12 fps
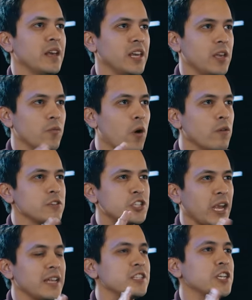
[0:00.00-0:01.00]
He won't
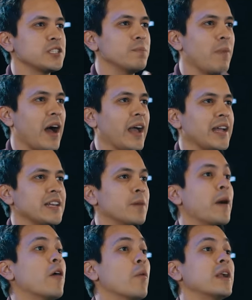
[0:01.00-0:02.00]
change his mind
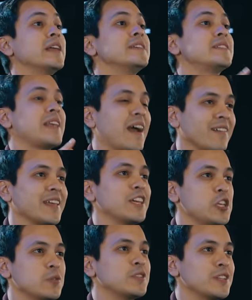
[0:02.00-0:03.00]
about what he's
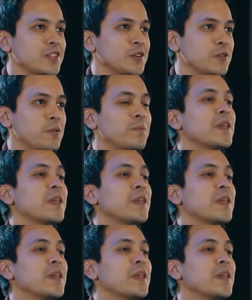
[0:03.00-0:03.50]
telling you to do,